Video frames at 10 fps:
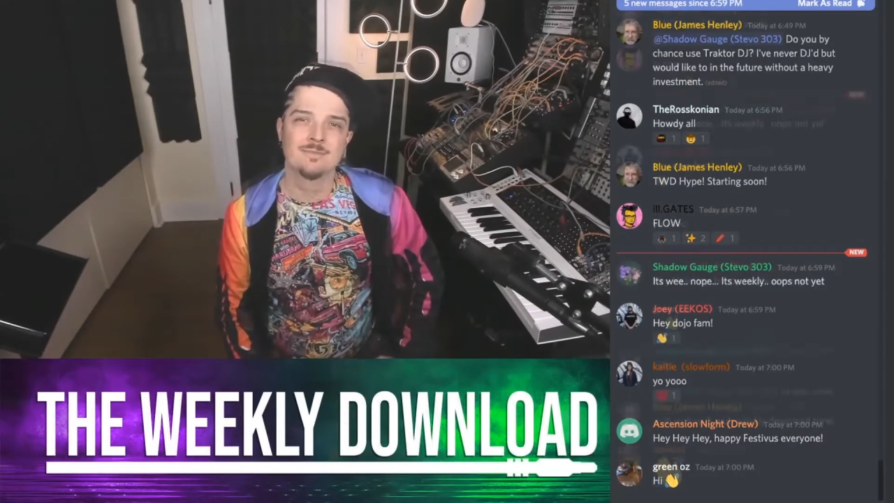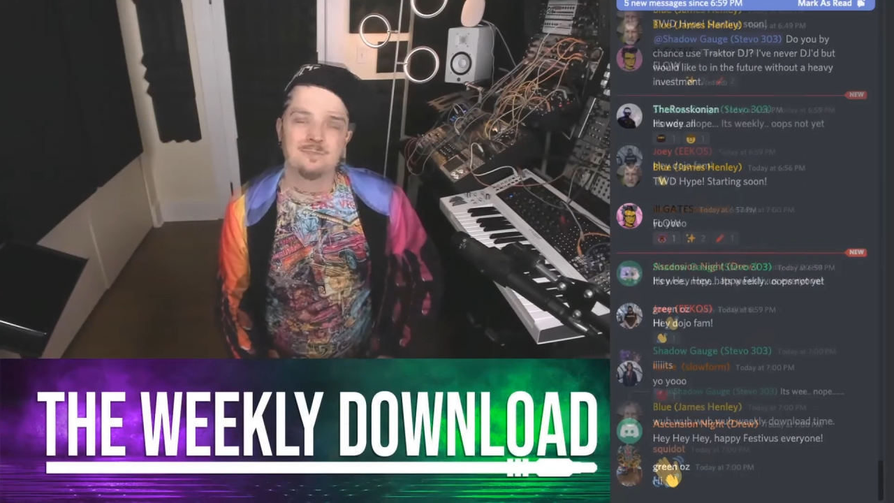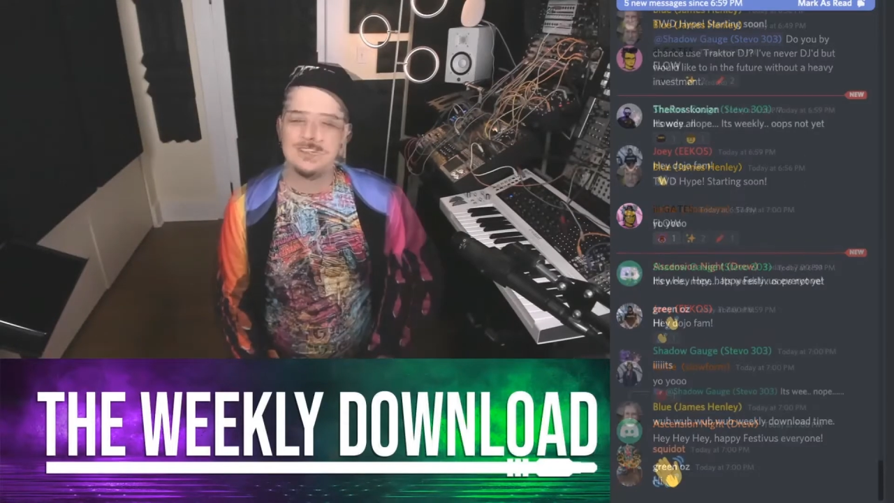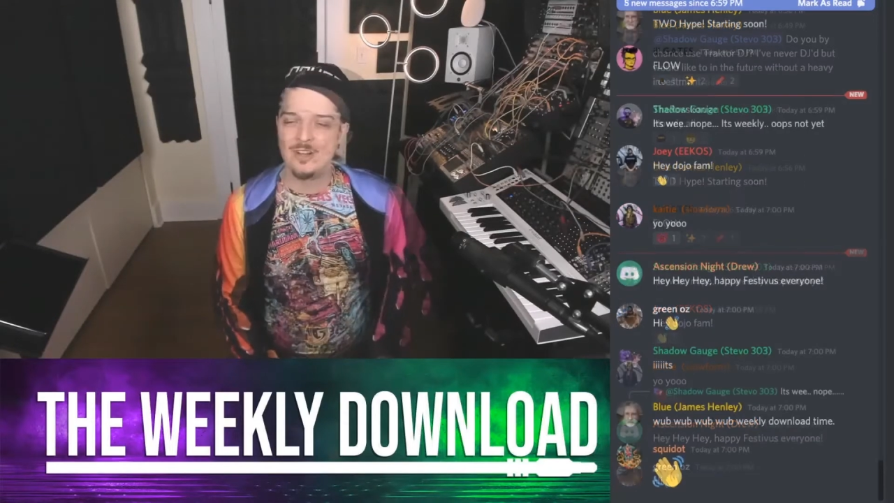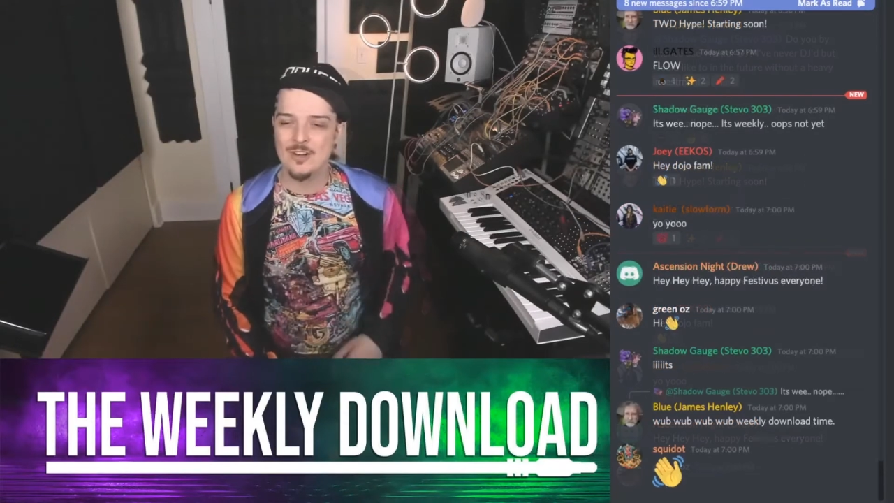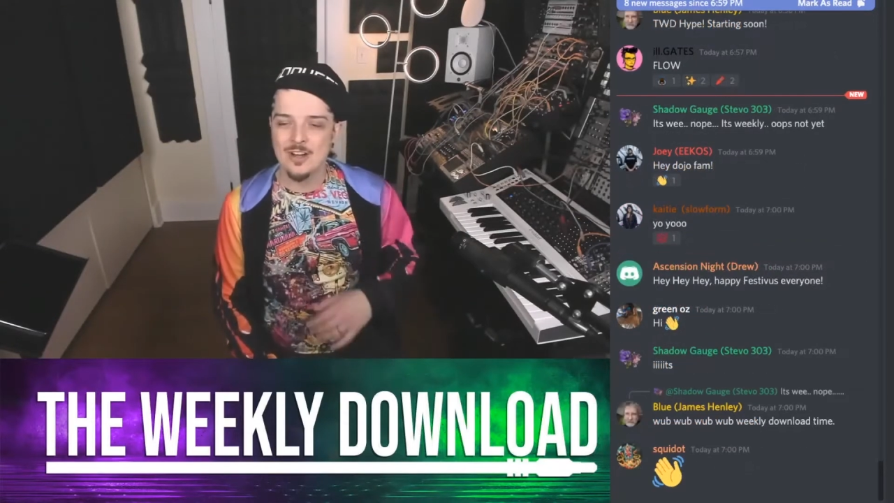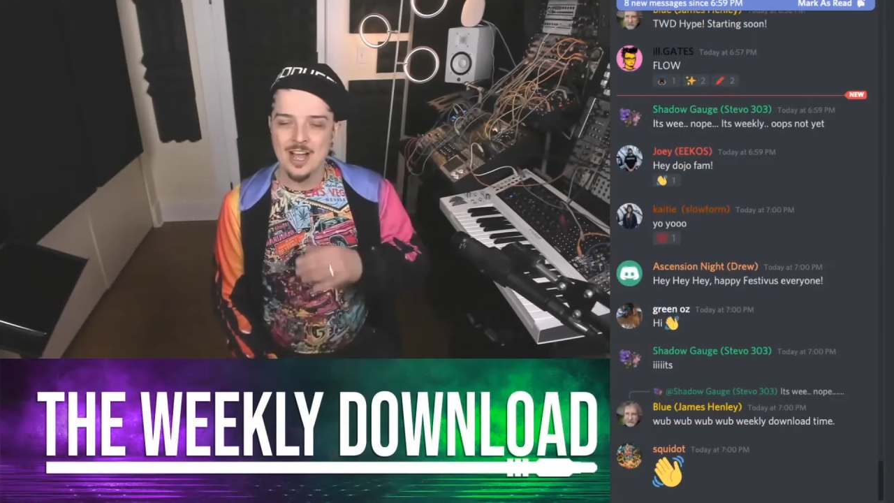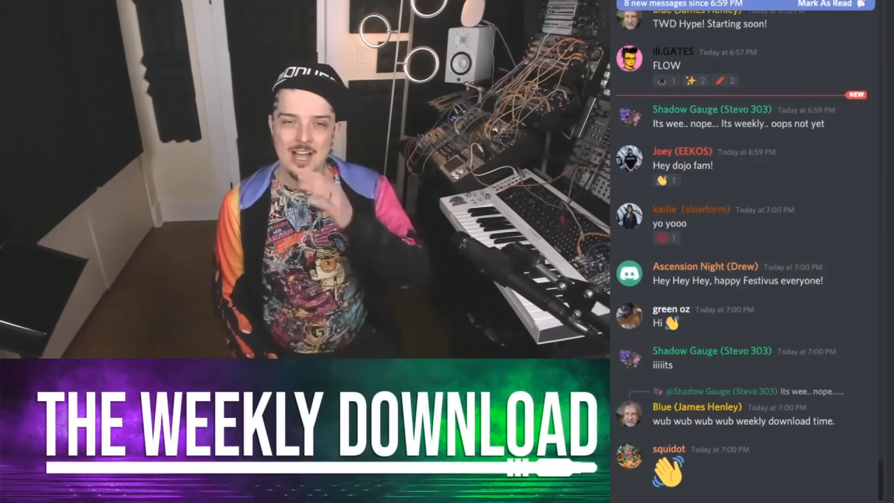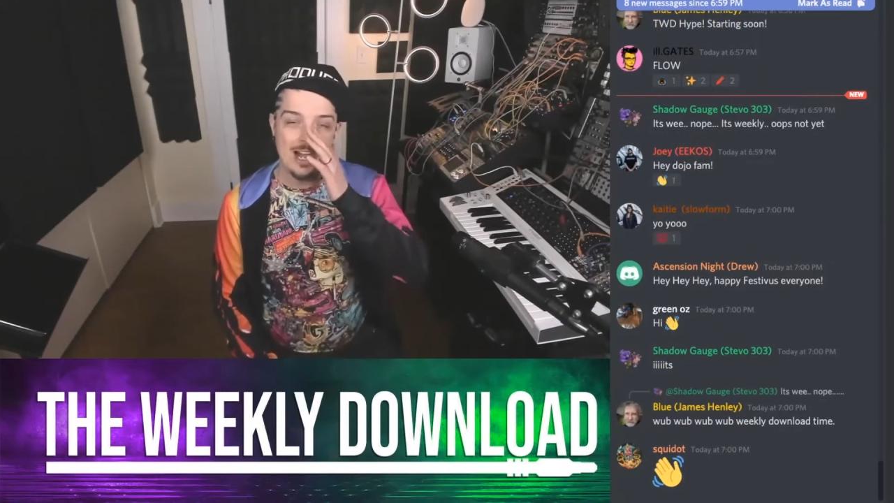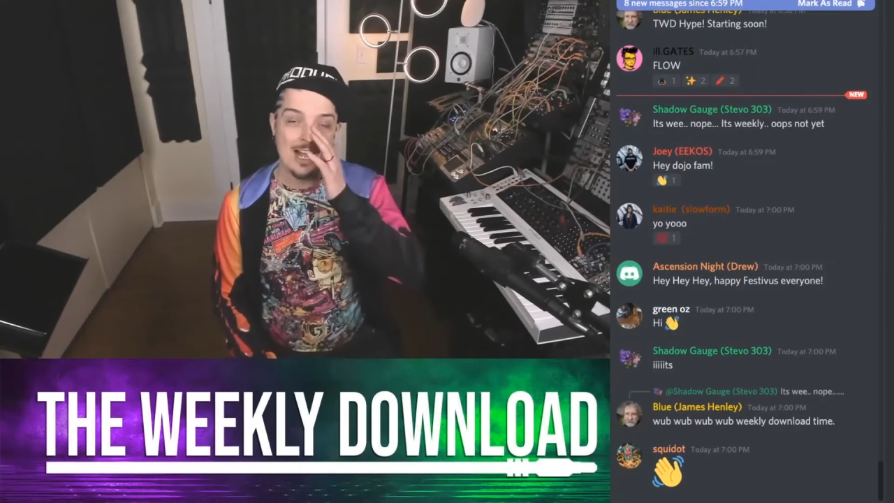So
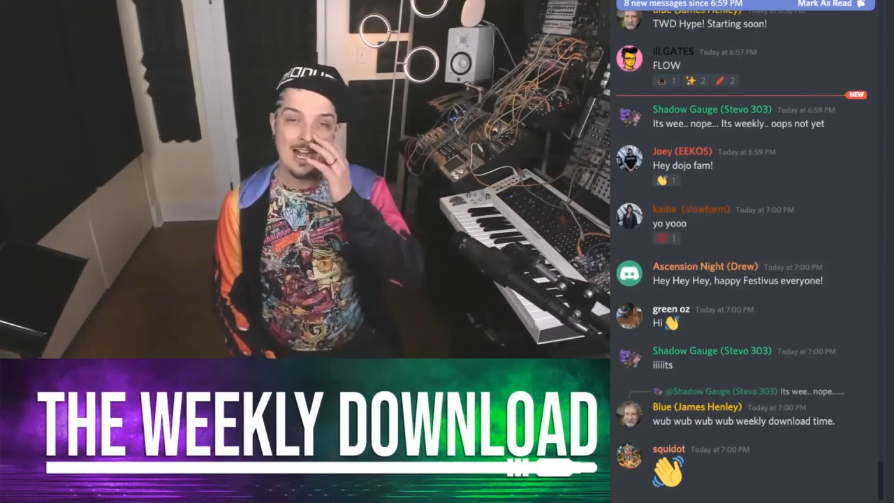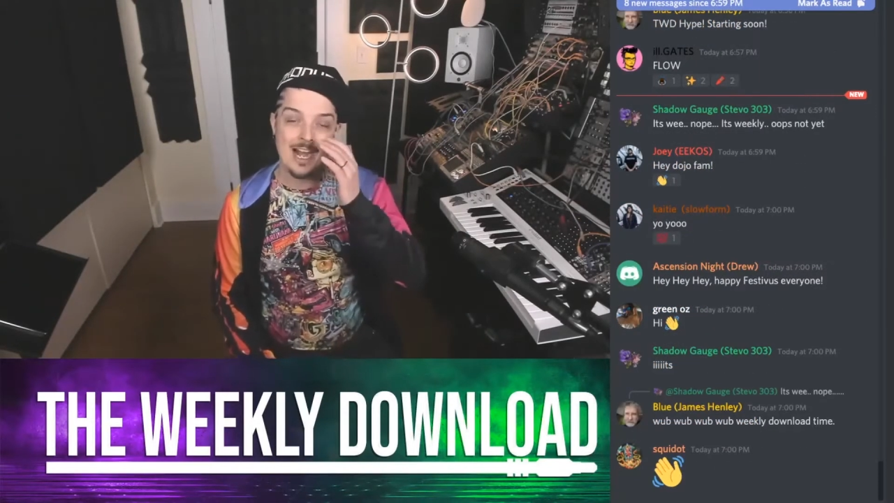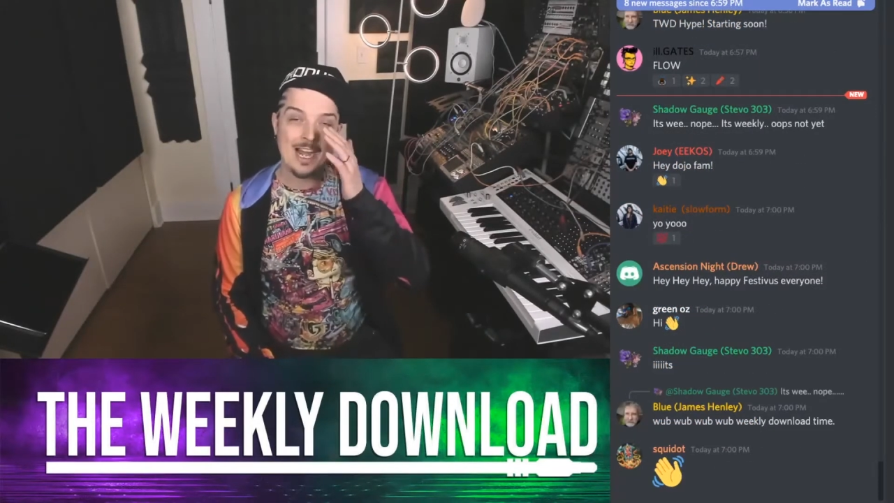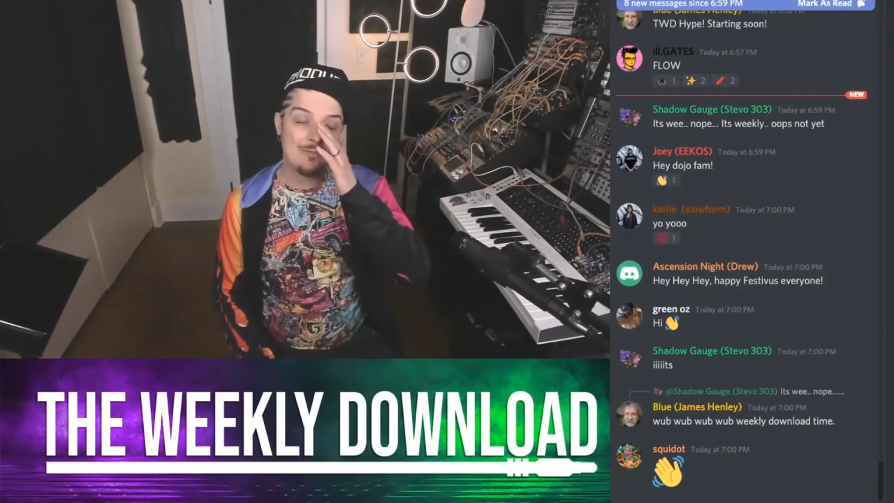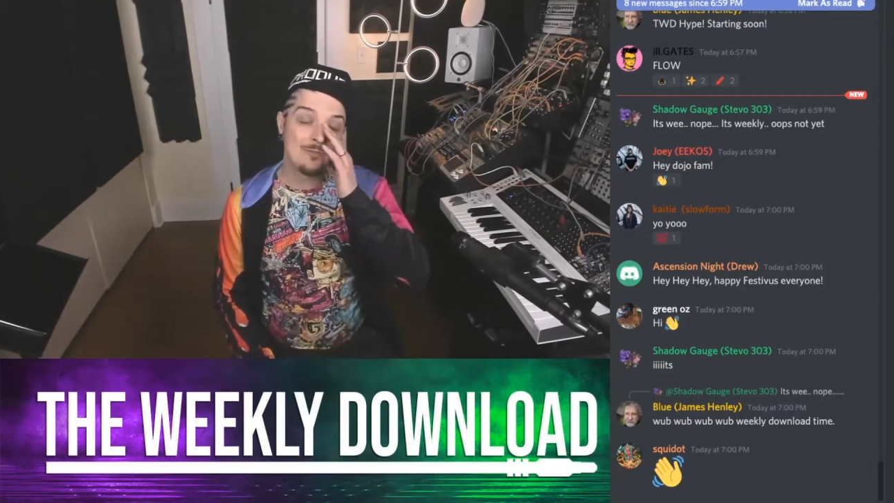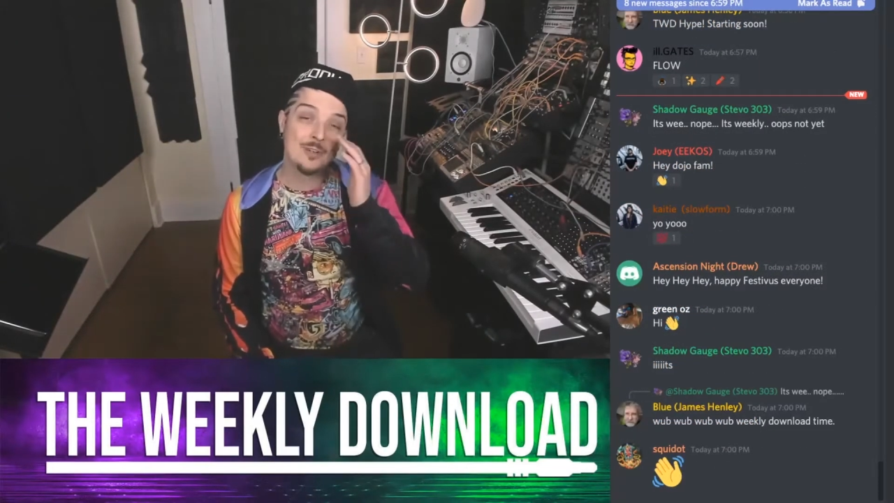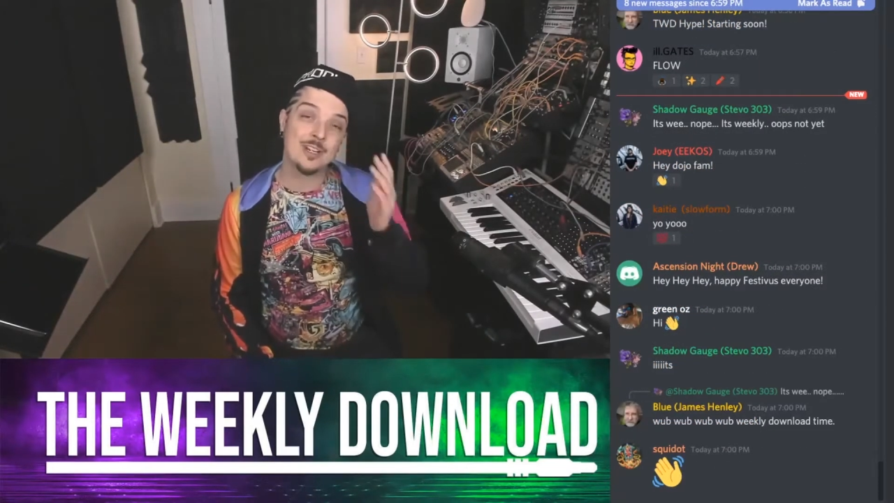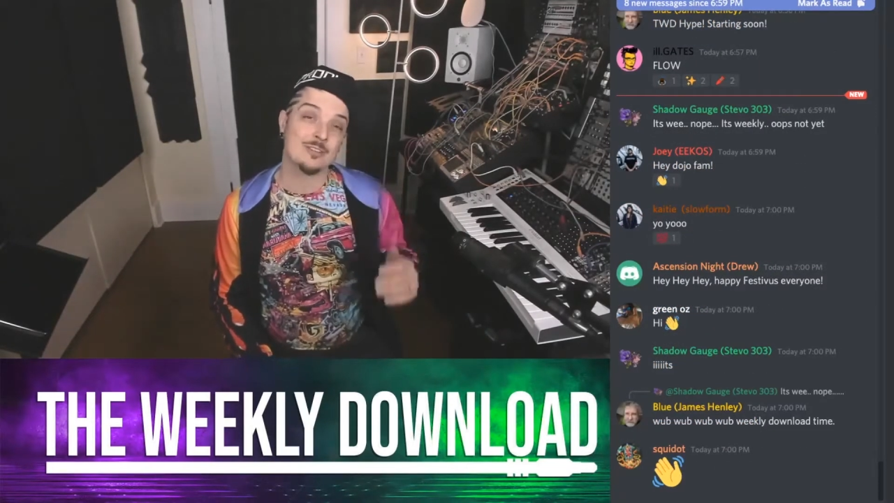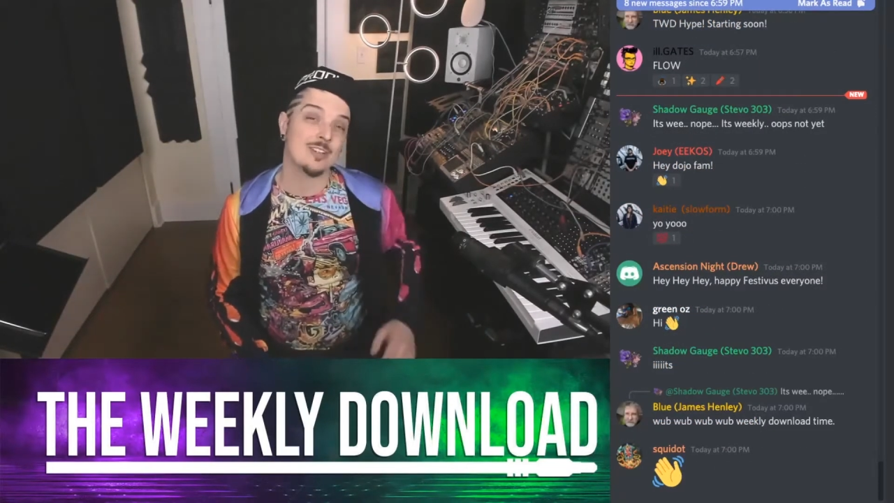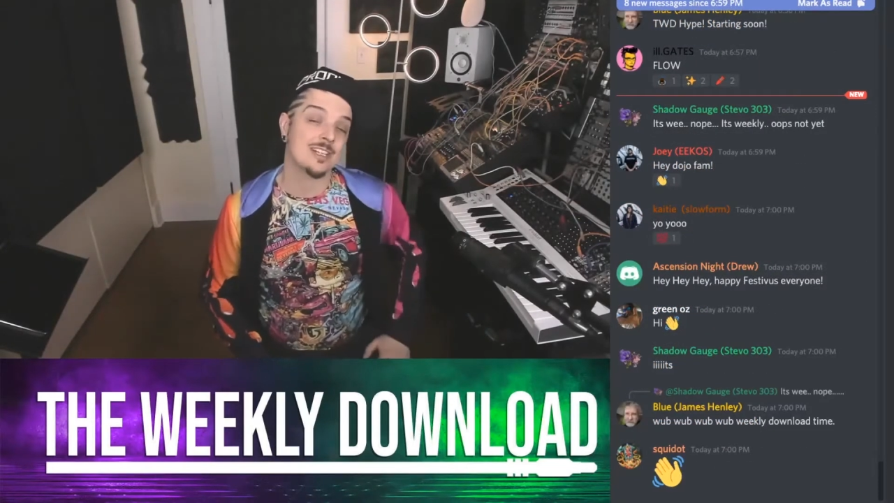I'm
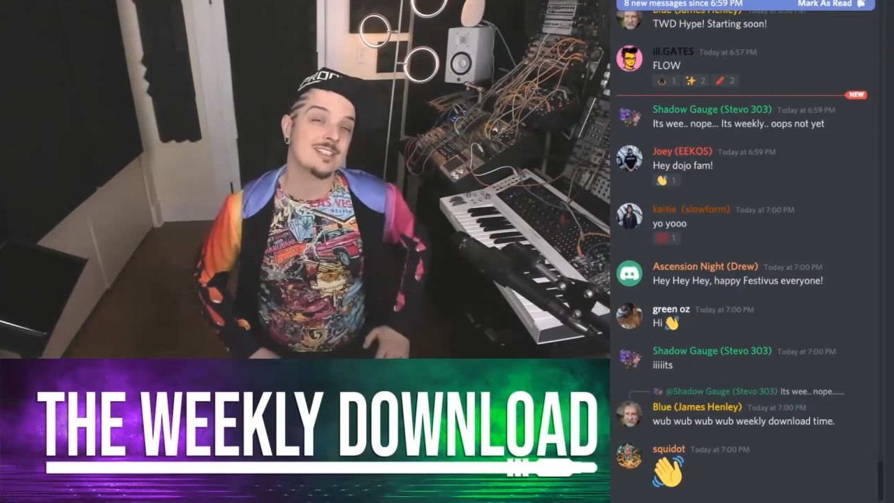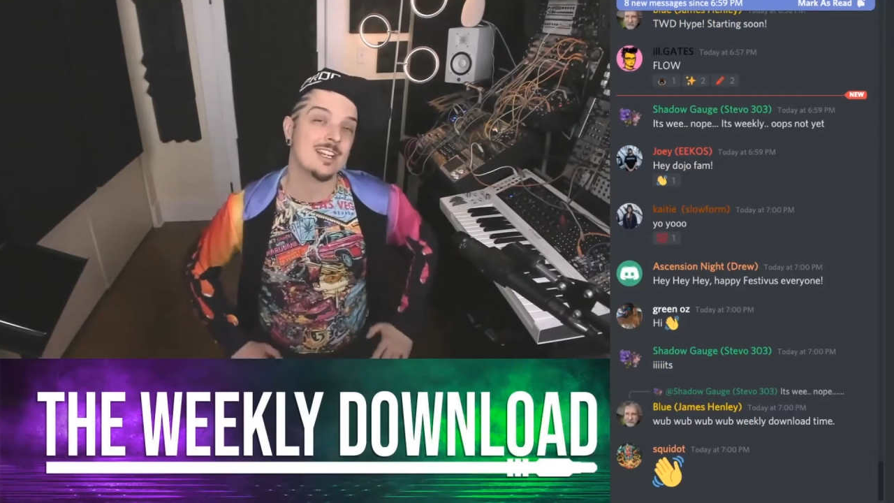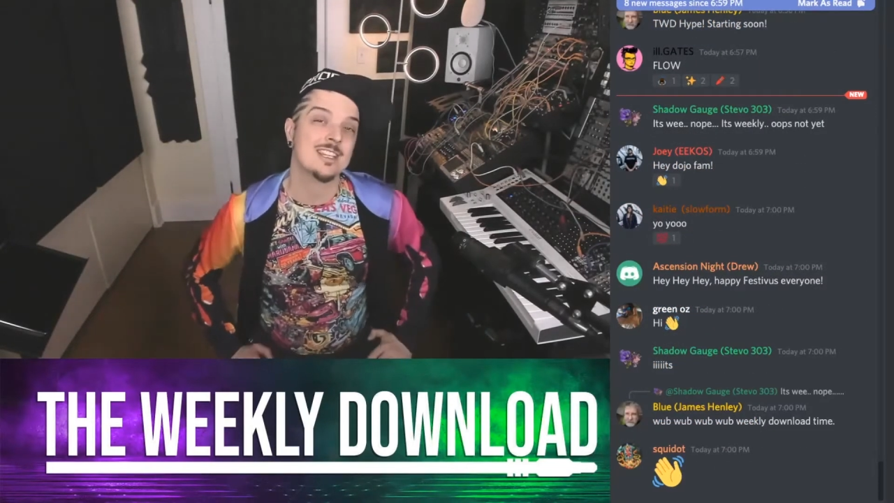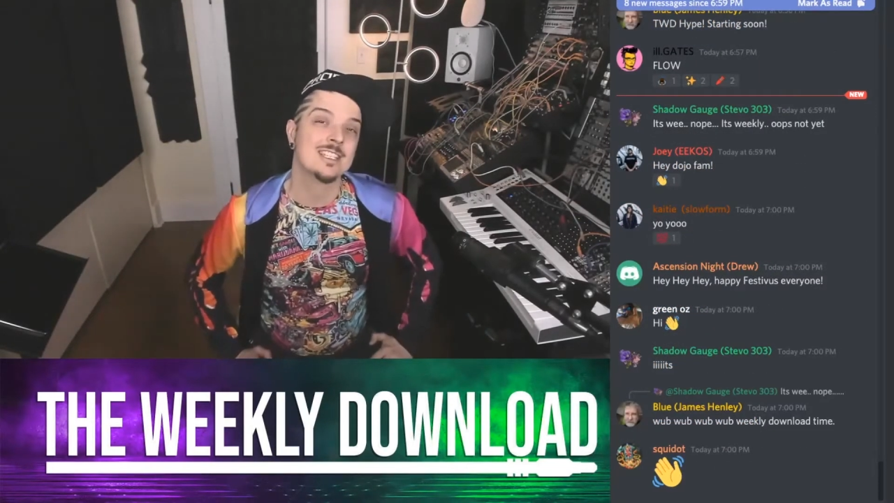really, really excited.